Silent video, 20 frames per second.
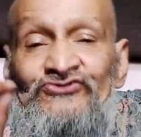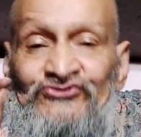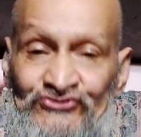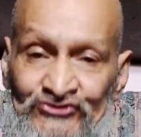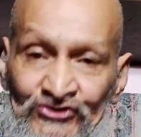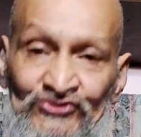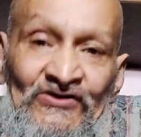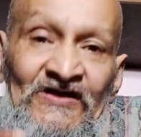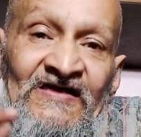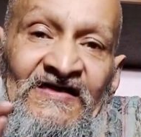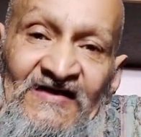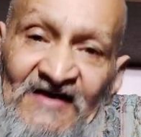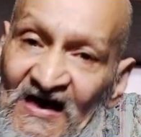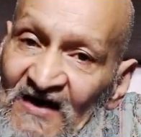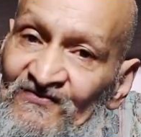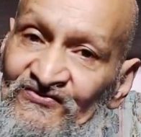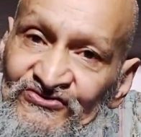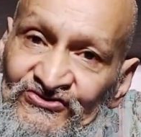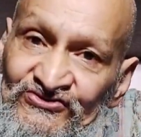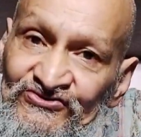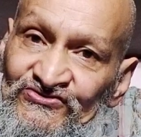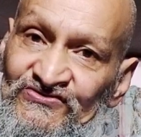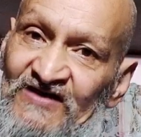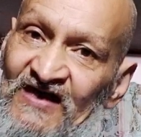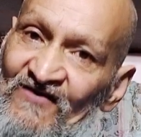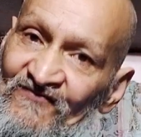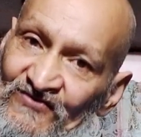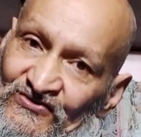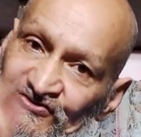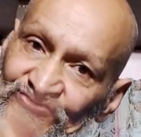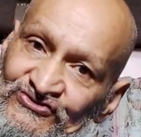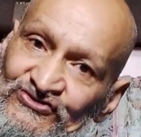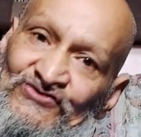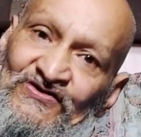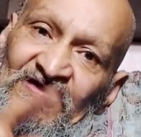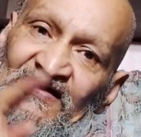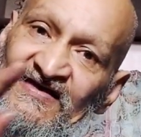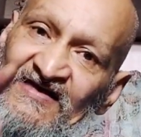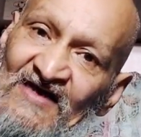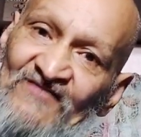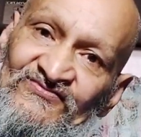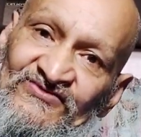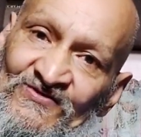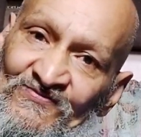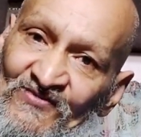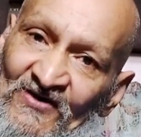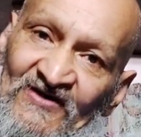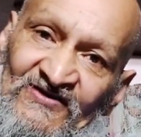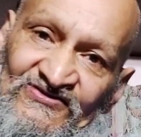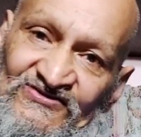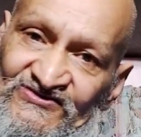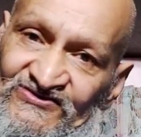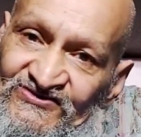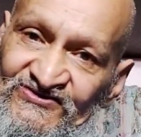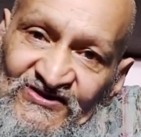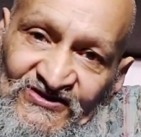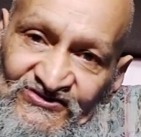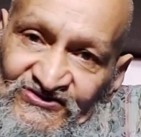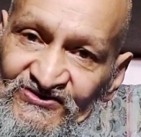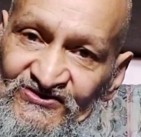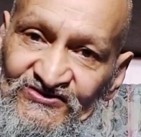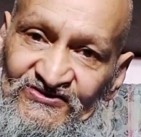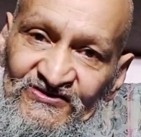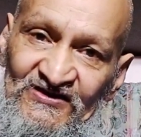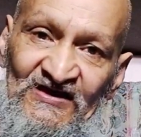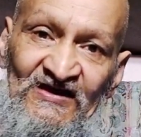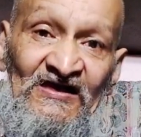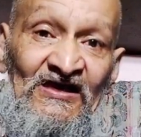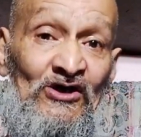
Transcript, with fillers: truly loved you, if you truly loved your brothers and sisters